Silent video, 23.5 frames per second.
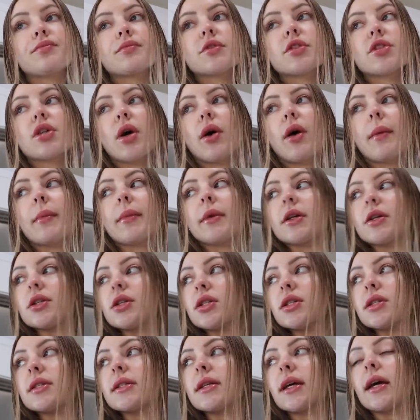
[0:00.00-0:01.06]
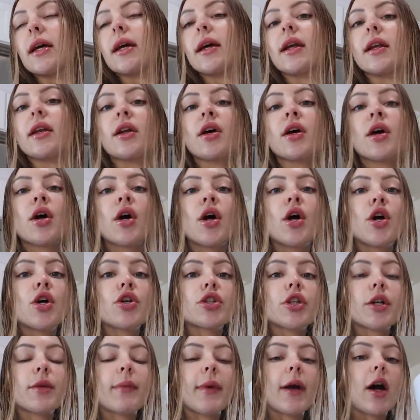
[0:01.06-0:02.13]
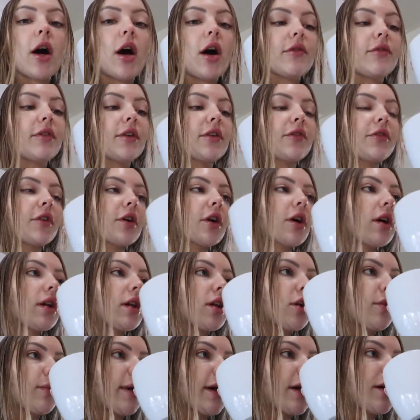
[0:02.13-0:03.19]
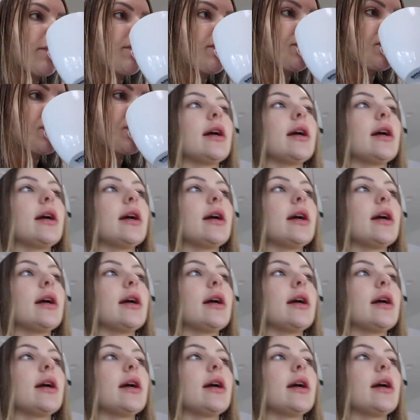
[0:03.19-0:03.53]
So I'm gonna just sit and drink my coffee for a little bit.